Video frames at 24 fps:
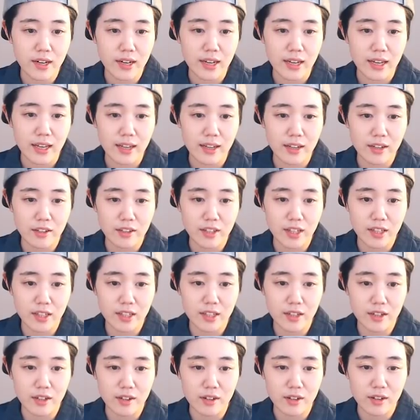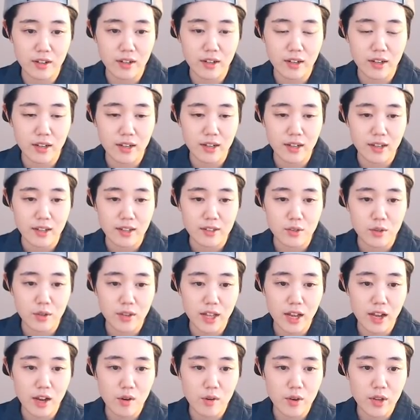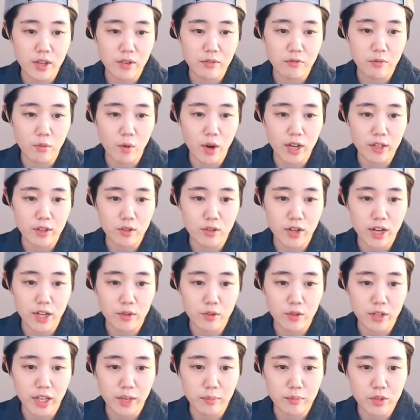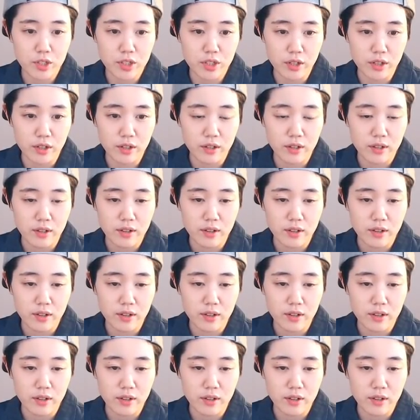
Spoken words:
and connect here. So now if white try to capture,